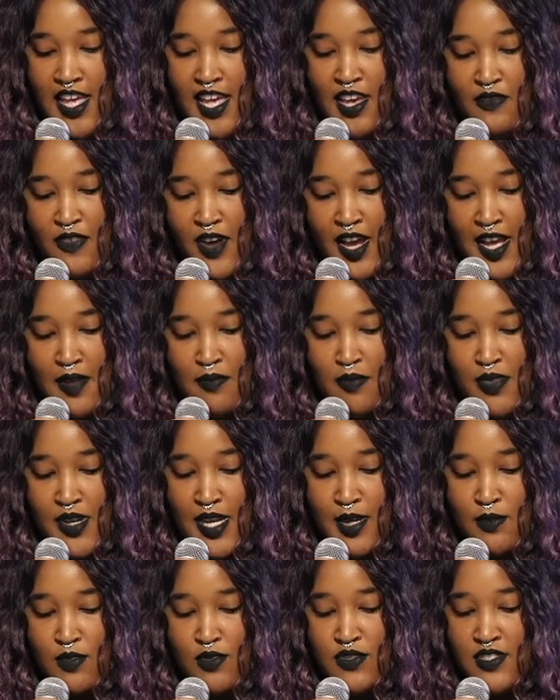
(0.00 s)
If I had been
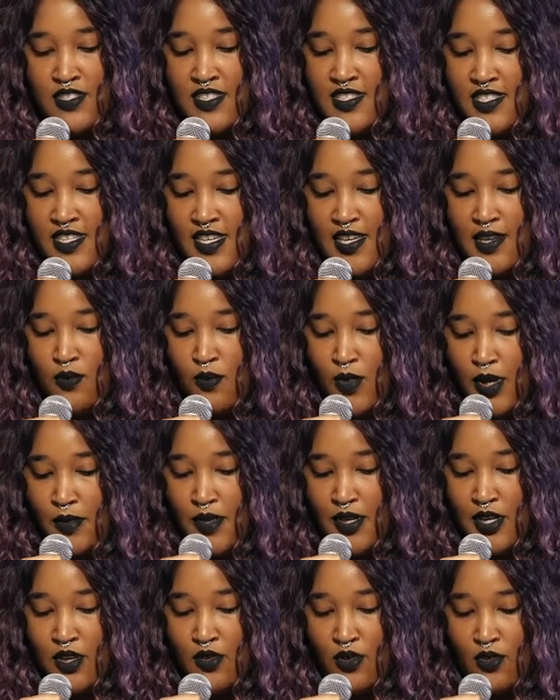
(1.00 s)
able to see
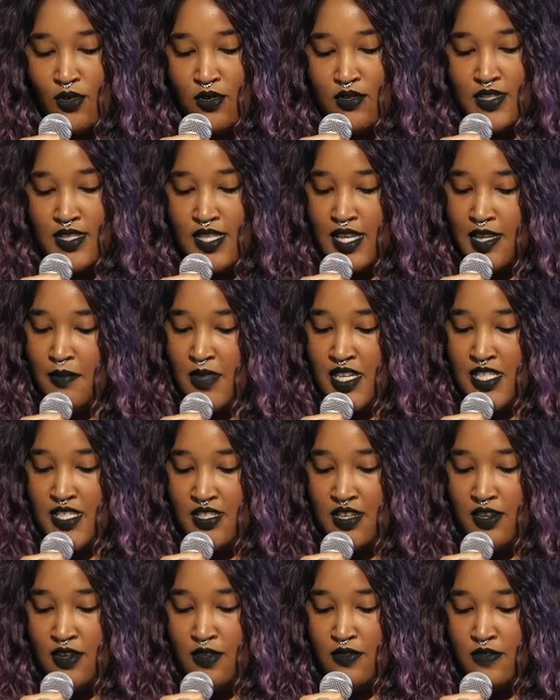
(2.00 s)
women and girls like
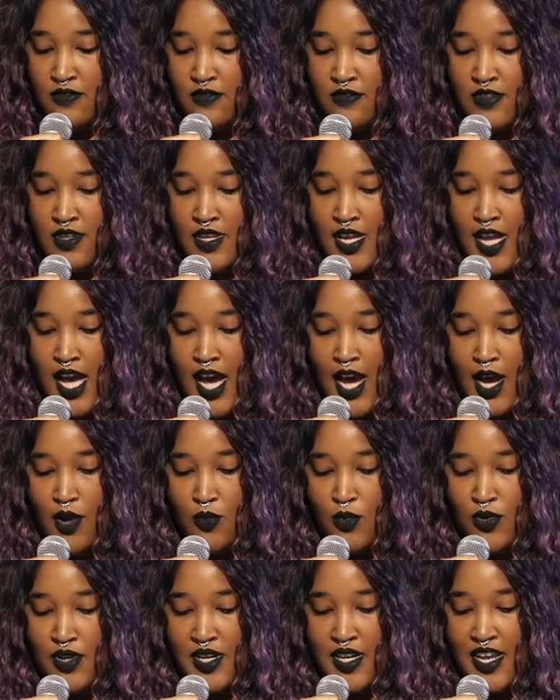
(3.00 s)
myself, I
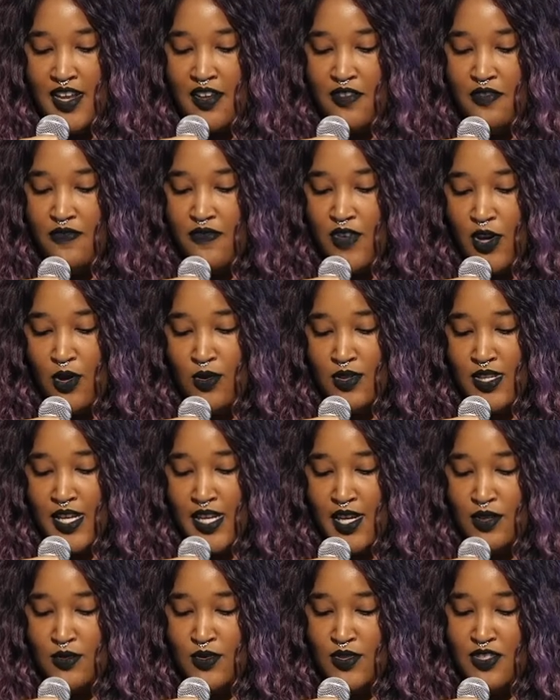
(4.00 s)
wouldn't have felt
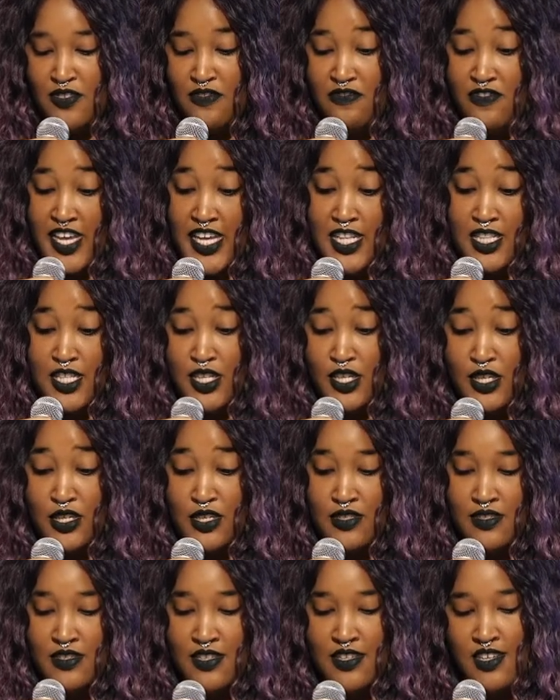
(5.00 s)
like I was a
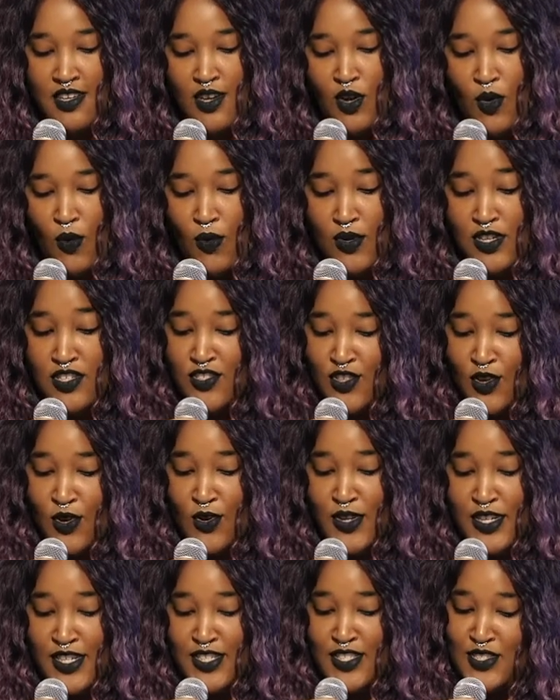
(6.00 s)
failure or a
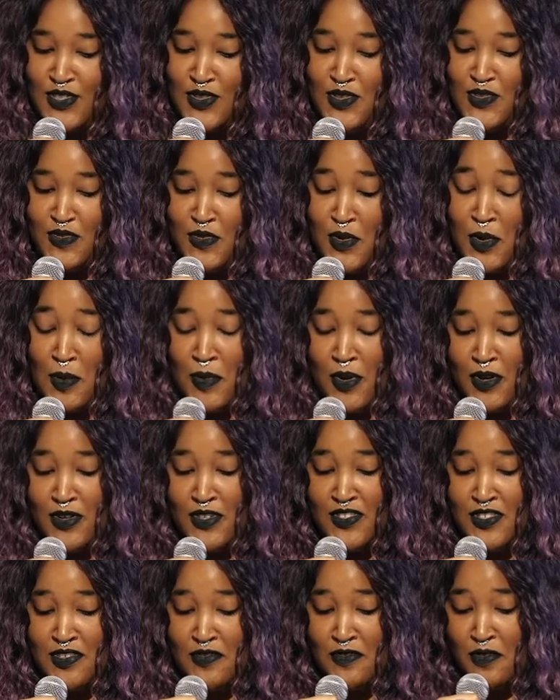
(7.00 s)
sorry excuse for a
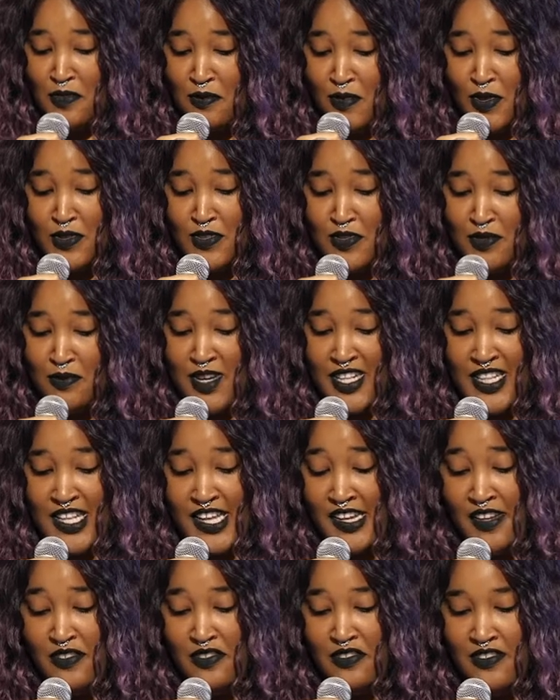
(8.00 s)
person for most of my
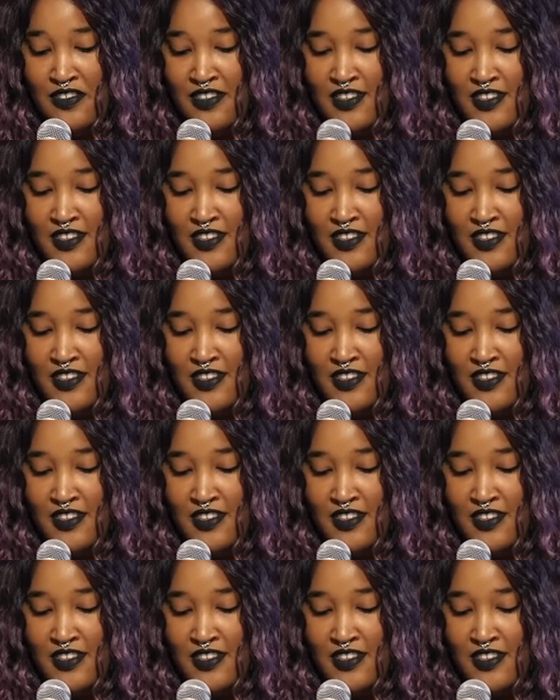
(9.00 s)
life.